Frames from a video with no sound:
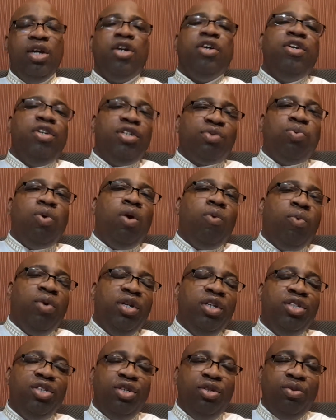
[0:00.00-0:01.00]
Here's what
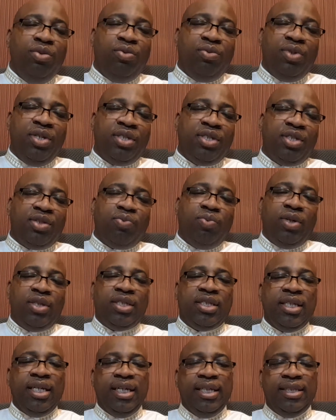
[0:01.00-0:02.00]
we do. This is
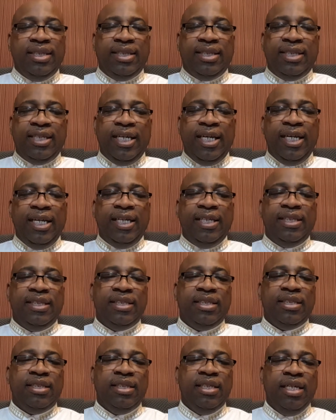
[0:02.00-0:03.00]
what Satan
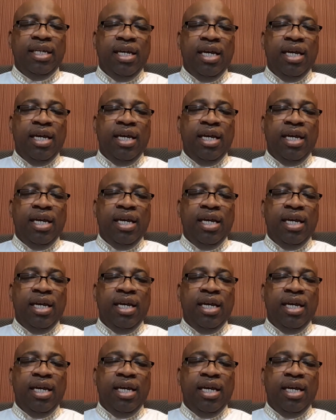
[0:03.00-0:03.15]
says.